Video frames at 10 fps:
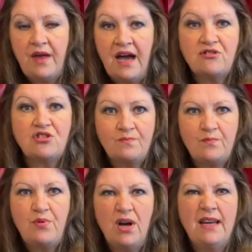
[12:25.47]
I'll
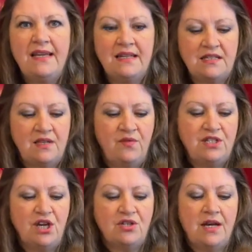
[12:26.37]
put a link to the
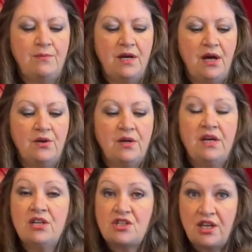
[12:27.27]
video down below
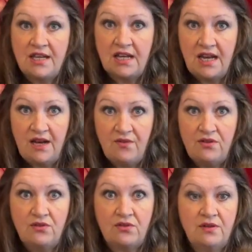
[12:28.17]
so you can have a
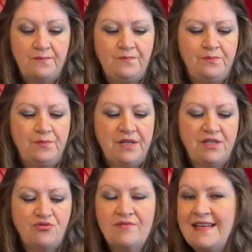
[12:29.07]
look. But
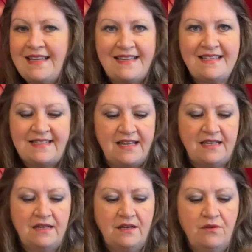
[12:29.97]
it's really
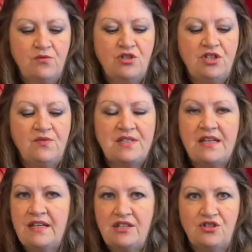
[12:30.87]
easy. Once you've
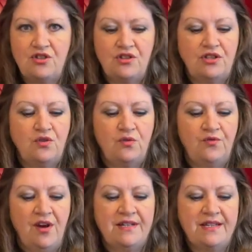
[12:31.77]
seen it done, you'll
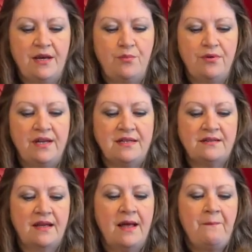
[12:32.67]
find it a breeze.
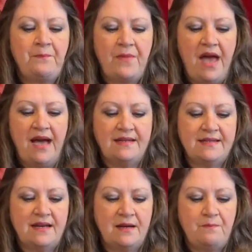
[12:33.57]
And
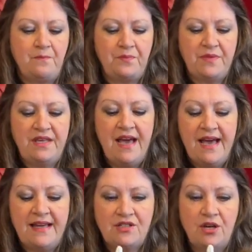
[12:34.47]

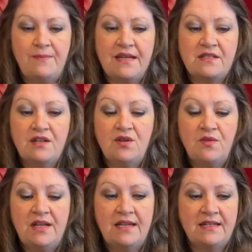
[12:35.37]
yeah, so it makes a
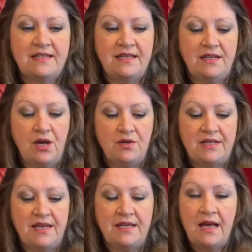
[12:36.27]
lovely little tea
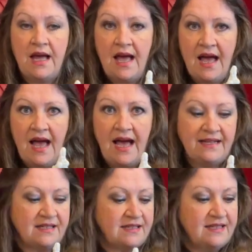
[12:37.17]
cosy, and
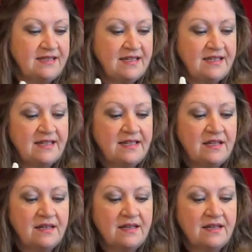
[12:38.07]
it's knitted in